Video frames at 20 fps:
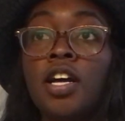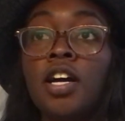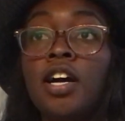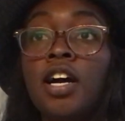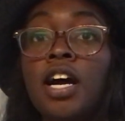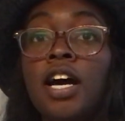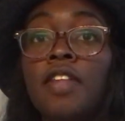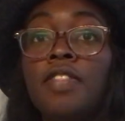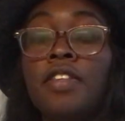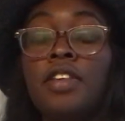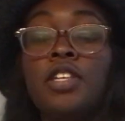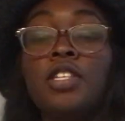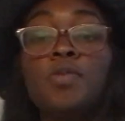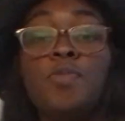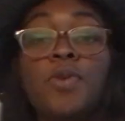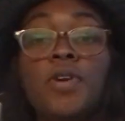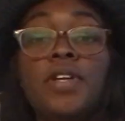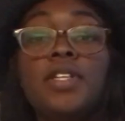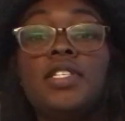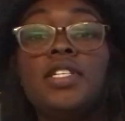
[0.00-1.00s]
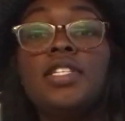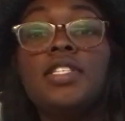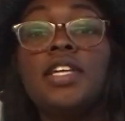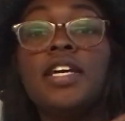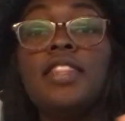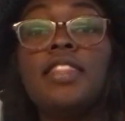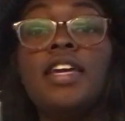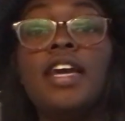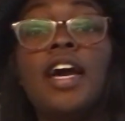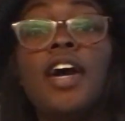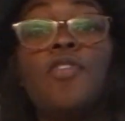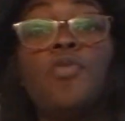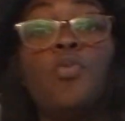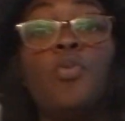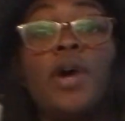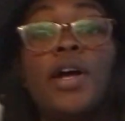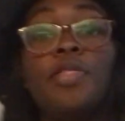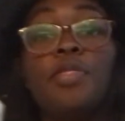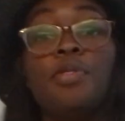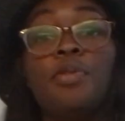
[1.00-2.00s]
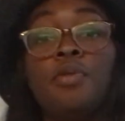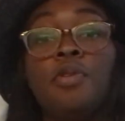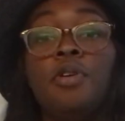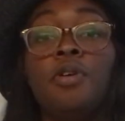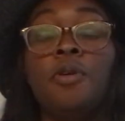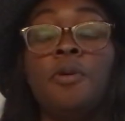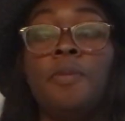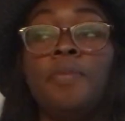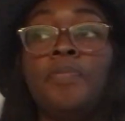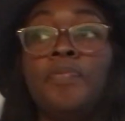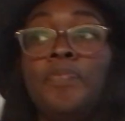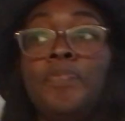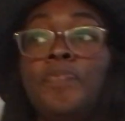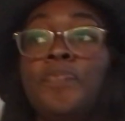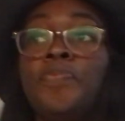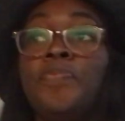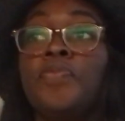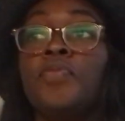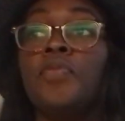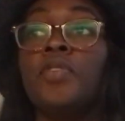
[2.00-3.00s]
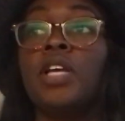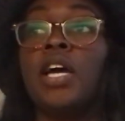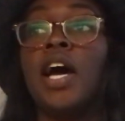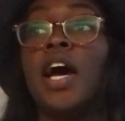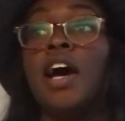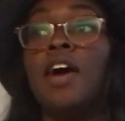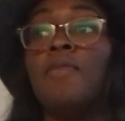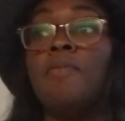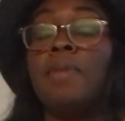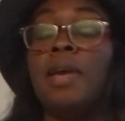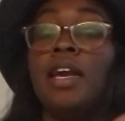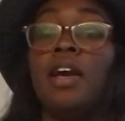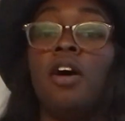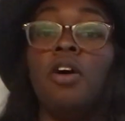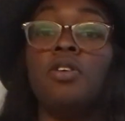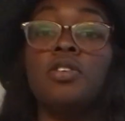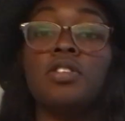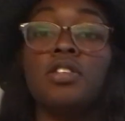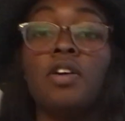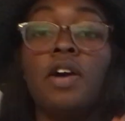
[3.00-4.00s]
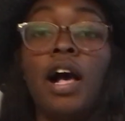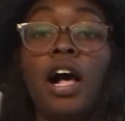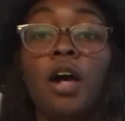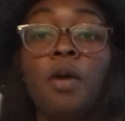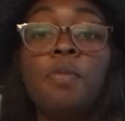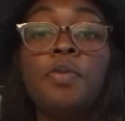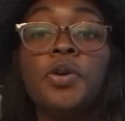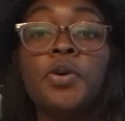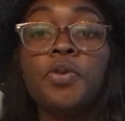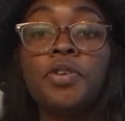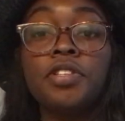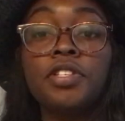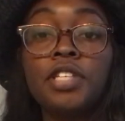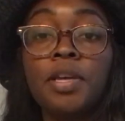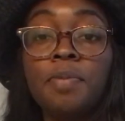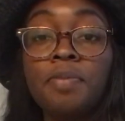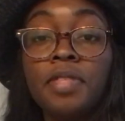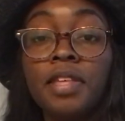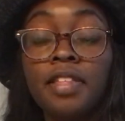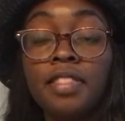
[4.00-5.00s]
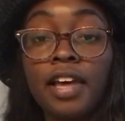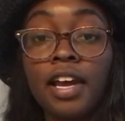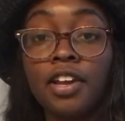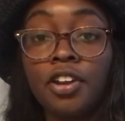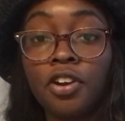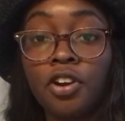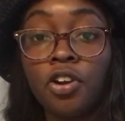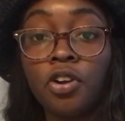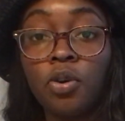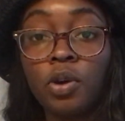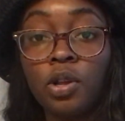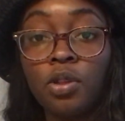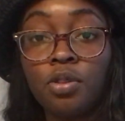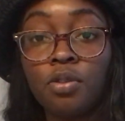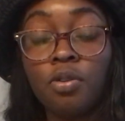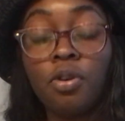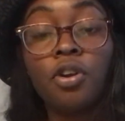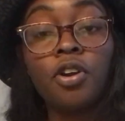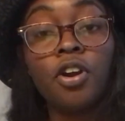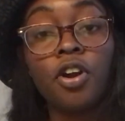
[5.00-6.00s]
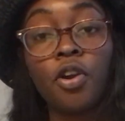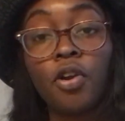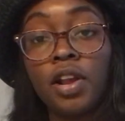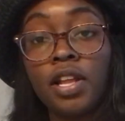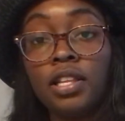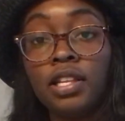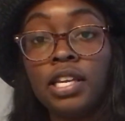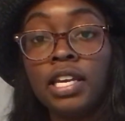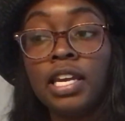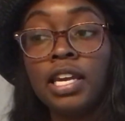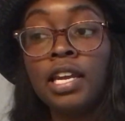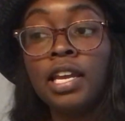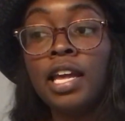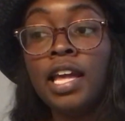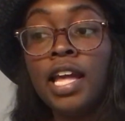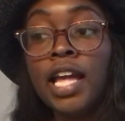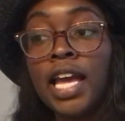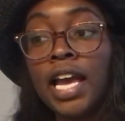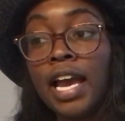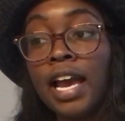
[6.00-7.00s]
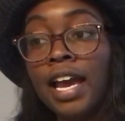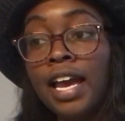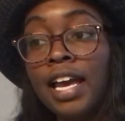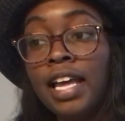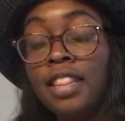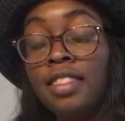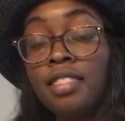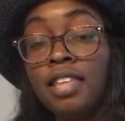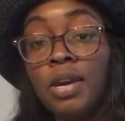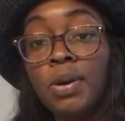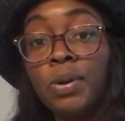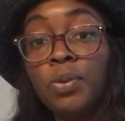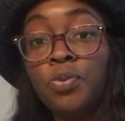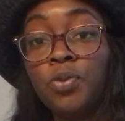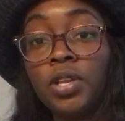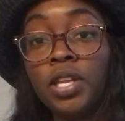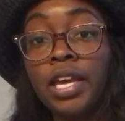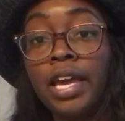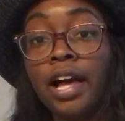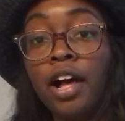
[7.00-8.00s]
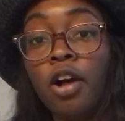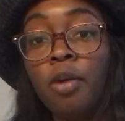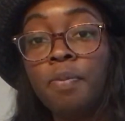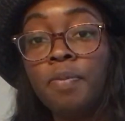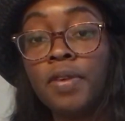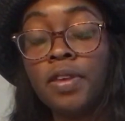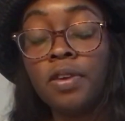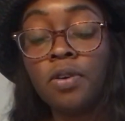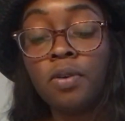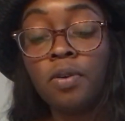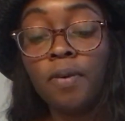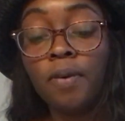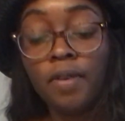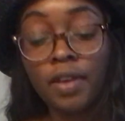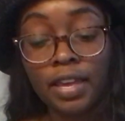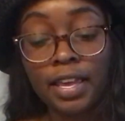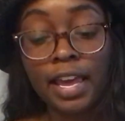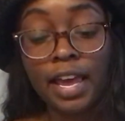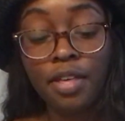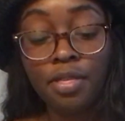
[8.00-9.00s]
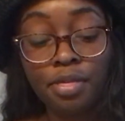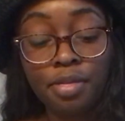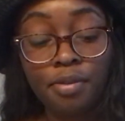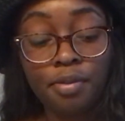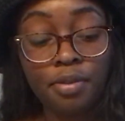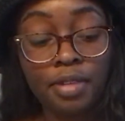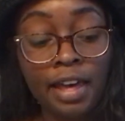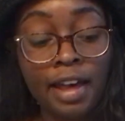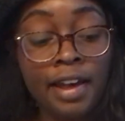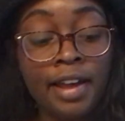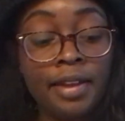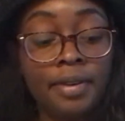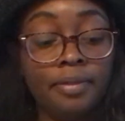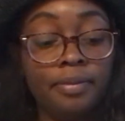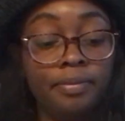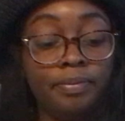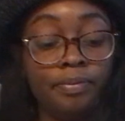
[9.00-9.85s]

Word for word: the experiences that they have went through, may also help you with something that you're going through currently, and they will really help you get through that.